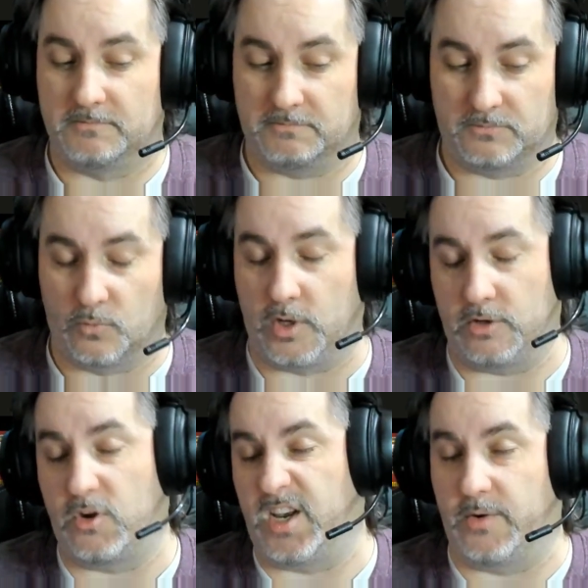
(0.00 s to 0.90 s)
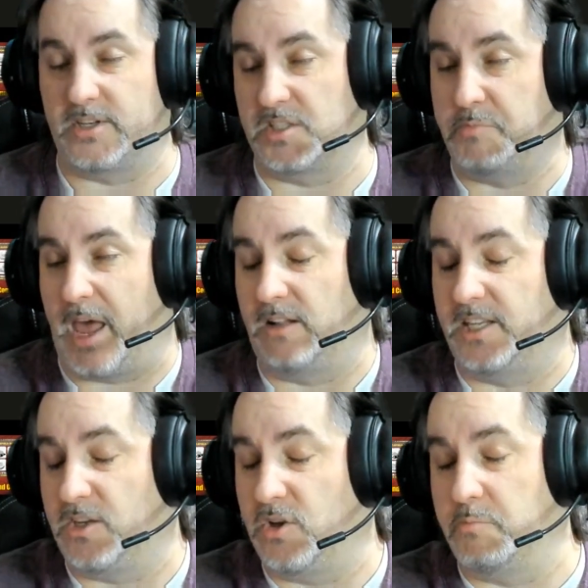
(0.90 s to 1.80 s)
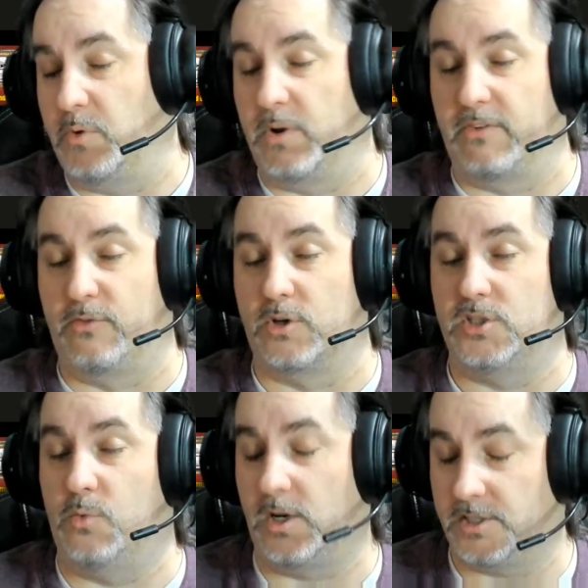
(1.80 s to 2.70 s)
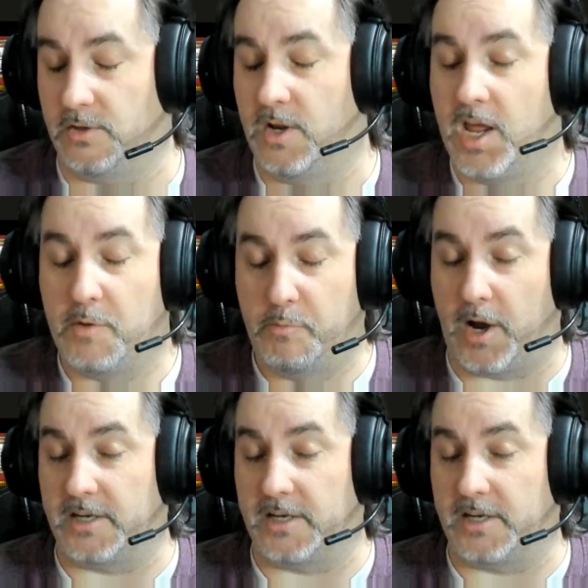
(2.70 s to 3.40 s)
Well, you could anyways. It's Battletech. You can build whatever force you want to. But